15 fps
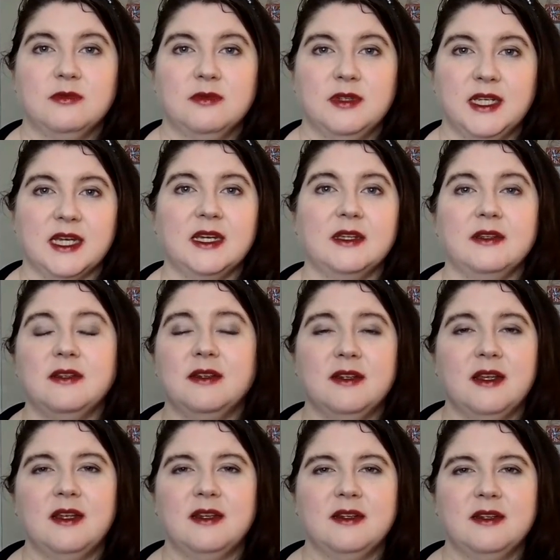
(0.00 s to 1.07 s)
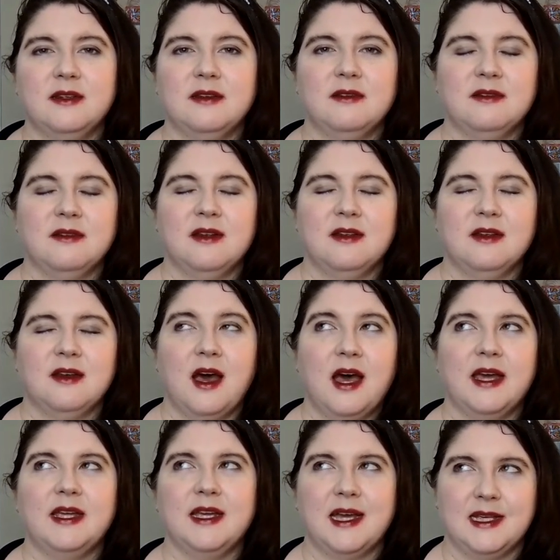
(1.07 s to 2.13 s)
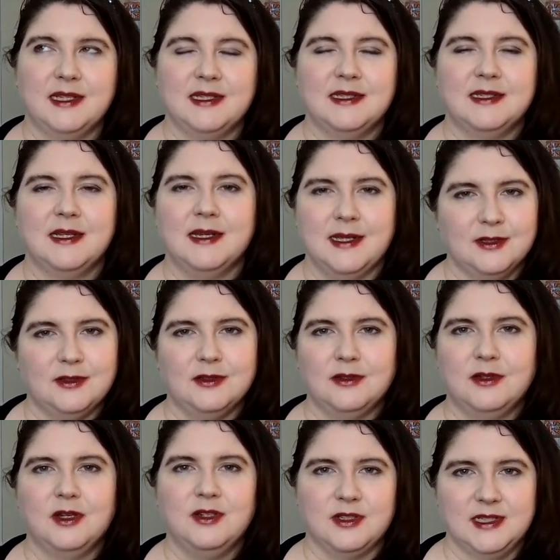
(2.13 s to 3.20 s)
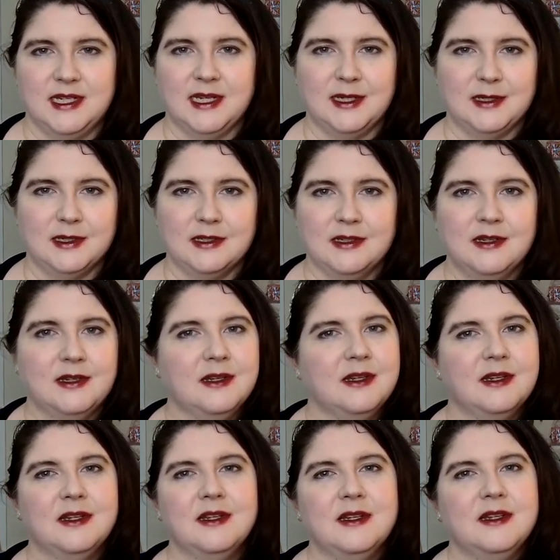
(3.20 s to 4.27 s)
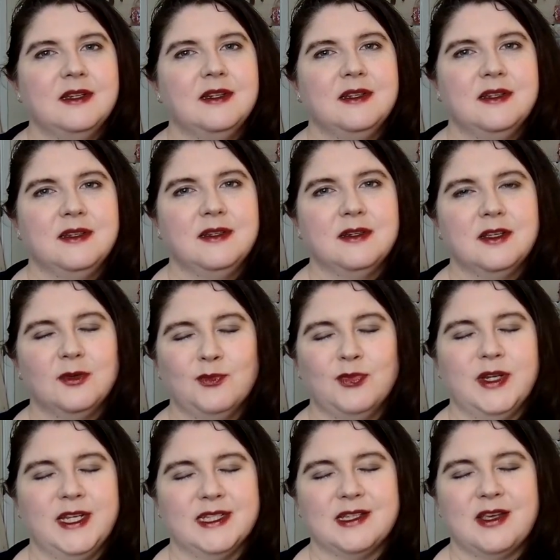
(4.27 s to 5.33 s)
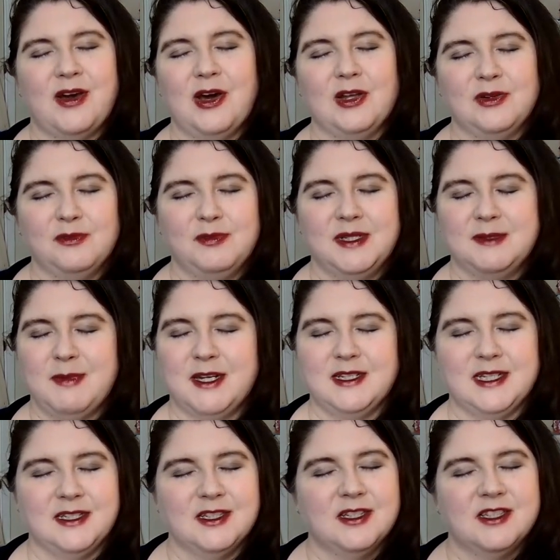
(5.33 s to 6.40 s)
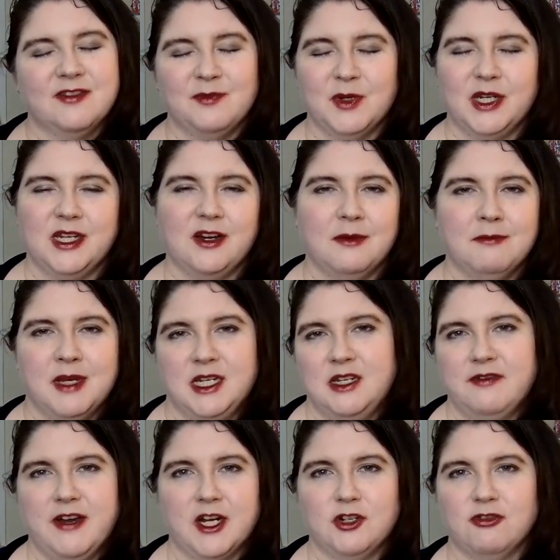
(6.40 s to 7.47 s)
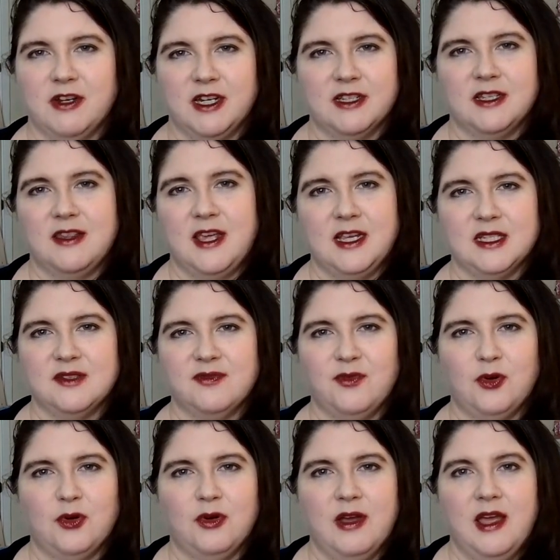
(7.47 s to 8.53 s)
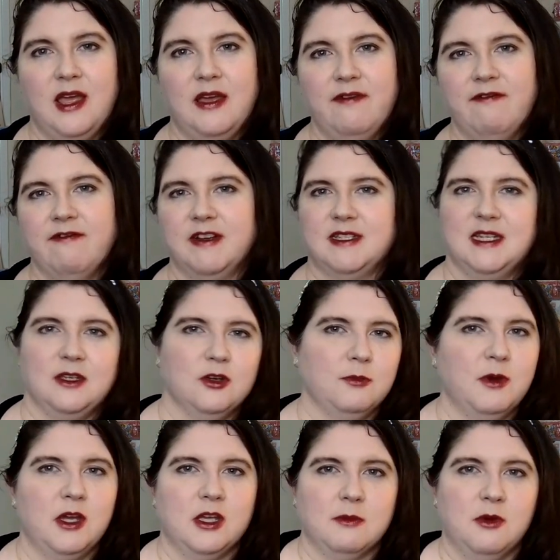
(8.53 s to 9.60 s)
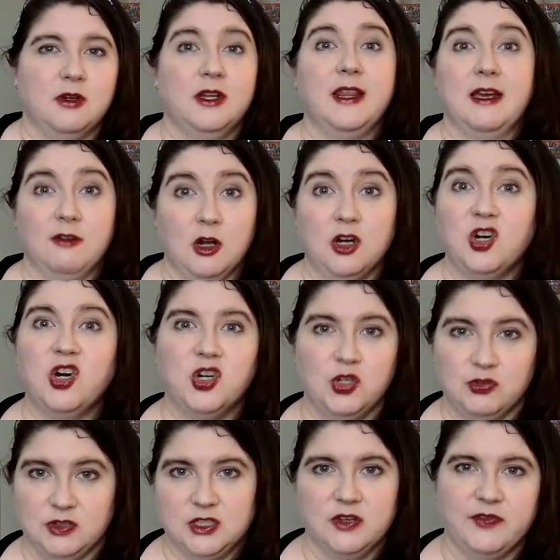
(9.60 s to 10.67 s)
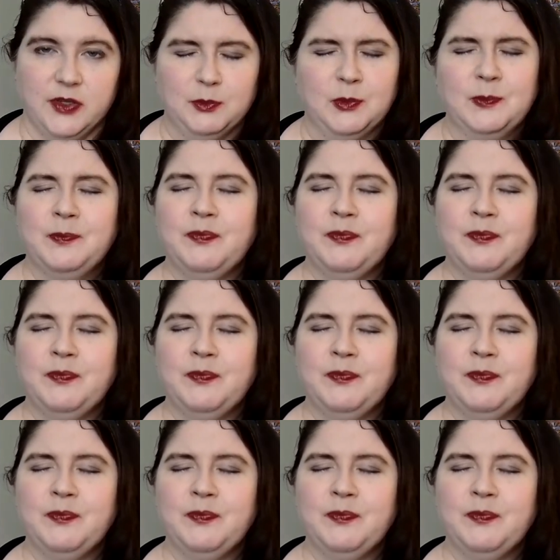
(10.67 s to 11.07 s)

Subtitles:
You know, I, as an adult, understand companies can't be spending tons of money on manufacturing things for every single Pokemon, and there are hundreds of them,